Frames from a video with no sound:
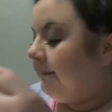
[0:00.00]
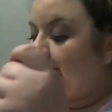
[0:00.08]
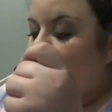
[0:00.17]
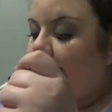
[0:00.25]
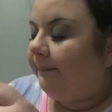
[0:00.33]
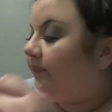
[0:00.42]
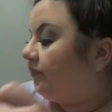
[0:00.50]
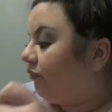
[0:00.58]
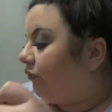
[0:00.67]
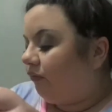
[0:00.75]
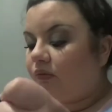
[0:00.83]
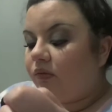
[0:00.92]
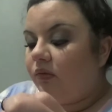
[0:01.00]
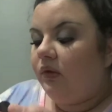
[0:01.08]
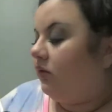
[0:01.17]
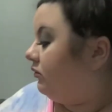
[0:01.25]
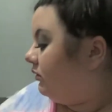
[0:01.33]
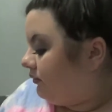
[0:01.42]
with lip liner, so
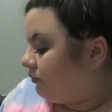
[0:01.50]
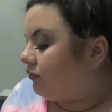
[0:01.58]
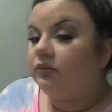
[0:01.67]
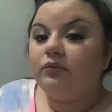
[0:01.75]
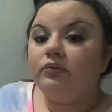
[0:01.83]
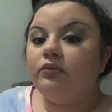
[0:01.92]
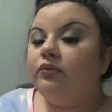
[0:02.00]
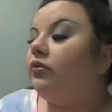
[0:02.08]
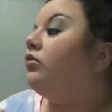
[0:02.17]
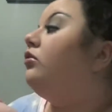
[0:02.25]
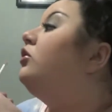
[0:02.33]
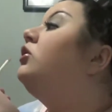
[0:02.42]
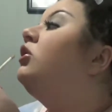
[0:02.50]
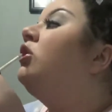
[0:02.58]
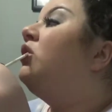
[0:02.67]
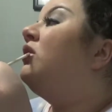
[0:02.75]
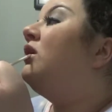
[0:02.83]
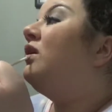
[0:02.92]
you guys are going to be
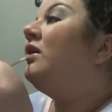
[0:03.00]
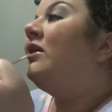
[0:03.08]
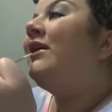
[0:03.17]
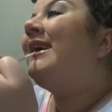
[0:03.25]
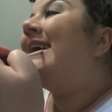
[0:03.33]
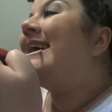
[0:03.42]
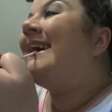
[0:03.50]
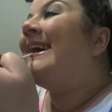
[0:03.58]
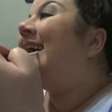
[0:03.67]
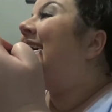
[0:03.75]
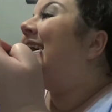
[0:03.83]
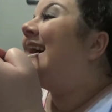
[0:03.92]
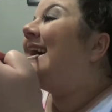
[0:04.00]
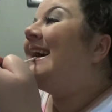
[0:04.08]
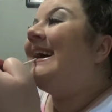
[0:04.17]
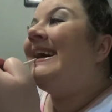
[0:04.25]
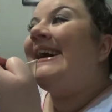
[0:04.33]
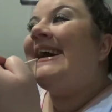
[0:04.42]
seeing that more often in my
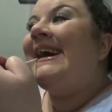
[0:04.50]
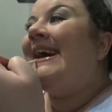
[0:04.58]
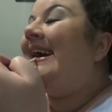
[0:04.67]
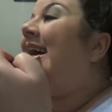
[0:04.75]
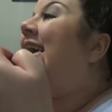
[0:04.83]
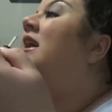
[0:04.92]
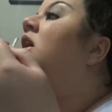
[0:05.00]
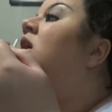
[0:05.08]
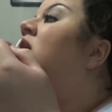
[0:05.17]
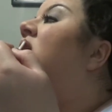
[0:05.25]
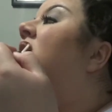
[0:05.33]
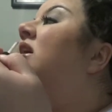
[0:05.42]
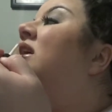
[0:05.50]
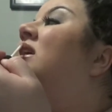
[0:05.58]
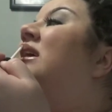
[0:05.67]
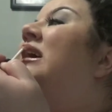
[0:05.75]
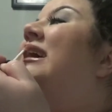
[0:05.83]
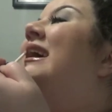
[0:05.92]
tutorials now. I'm
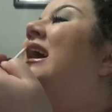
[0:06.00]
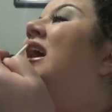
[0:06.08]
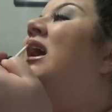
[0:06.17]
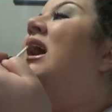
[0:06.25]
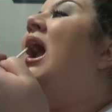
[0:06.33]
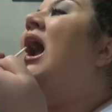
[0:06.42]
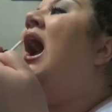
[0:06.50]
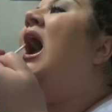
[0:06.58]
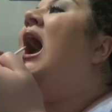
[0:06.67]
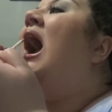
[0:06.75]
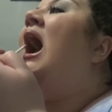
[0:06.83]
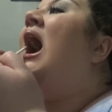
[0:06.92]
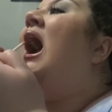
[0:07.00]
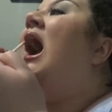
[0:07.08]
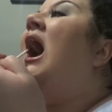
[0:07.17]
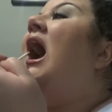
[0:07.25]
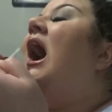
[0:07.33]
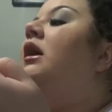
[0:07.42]
still trying to learn how to do
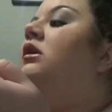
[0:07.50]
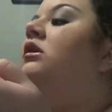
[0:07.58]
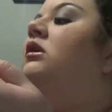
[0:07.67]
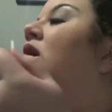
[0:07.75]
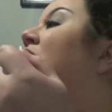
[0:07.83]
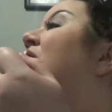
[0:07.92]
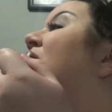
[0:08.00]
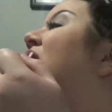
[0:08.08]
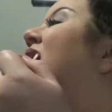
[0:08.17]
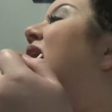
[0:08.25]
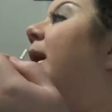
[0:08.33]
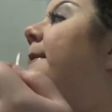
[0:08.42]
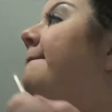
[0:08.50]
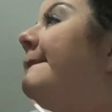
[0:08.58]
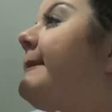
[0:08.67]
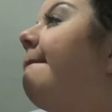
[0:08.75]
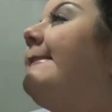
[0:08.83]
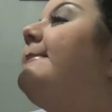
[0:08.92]
the outlining
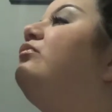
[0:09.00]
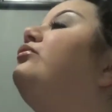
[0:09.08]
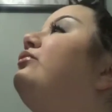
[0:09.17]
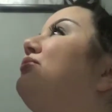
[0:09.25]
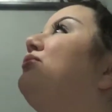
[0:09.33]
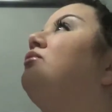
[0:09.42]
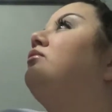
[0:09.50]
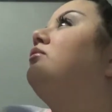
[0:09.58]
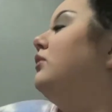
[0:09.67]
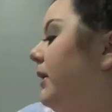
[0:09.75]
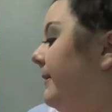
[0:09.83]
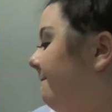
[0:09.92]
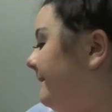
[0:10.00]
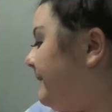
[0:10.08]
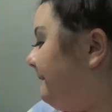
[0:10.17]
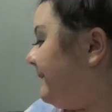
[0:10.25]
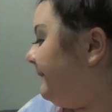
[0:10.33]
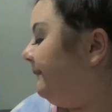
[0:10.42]
better because I'm not good at
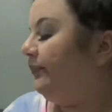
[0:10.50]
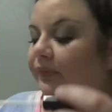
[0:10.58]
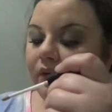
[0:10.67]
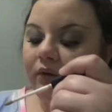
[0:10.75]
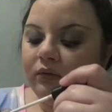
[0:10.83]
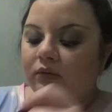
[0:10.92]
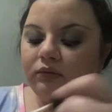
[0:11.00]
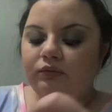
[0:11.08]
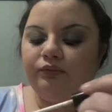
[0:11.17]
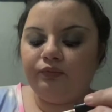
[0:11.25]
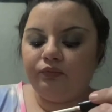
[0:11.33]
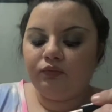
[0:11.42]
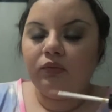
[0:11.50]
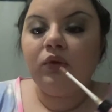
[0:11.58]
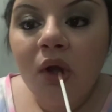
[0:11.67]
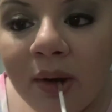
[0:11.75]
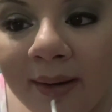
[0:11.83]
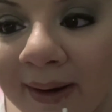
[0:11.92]
tracing anything.
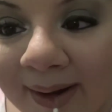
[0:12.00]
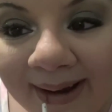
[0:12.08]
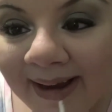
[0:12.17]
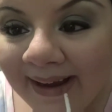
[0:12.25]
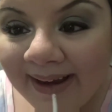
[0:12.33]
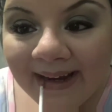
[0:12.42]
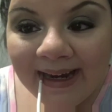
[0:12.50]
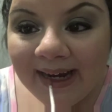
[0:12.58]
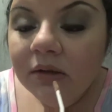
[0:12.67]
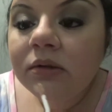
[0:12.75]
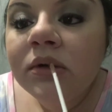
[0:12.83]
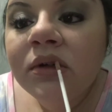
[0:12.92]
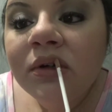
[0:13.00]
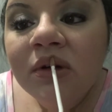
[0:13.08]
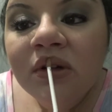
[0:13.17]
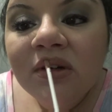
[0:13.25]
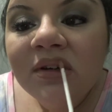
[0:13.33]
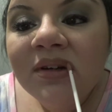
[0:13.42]
So, yeah.